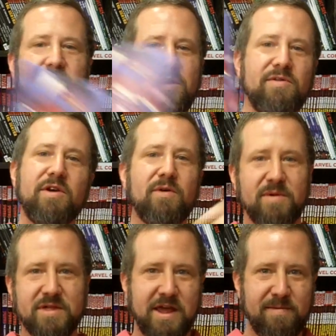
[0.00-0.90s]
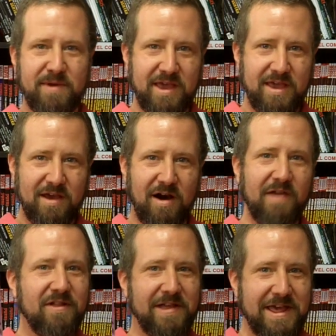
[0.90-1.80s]
You knew it was going to be
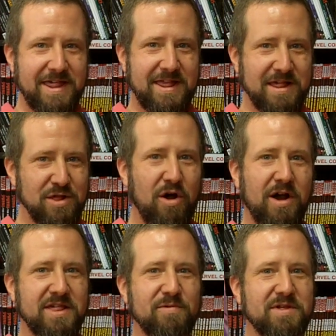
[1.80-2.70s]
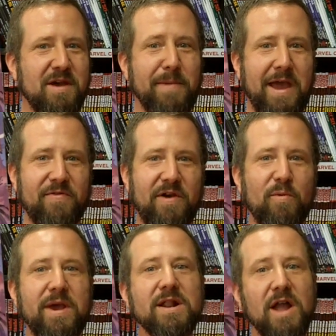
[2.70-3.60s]
on the list as long as it was coming out that week.